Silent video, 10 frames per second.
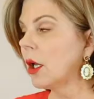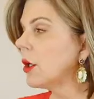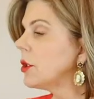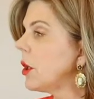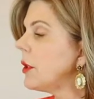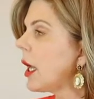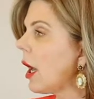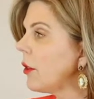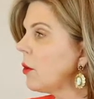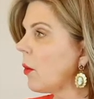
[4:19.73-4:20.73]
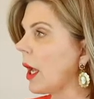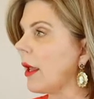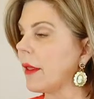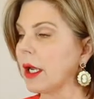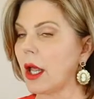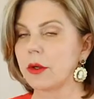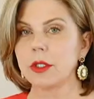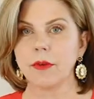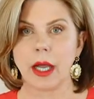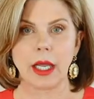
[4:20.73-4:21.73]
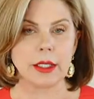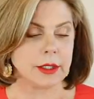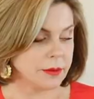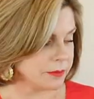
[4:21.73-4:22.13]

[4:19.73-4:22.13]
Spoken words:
So the other way that color divides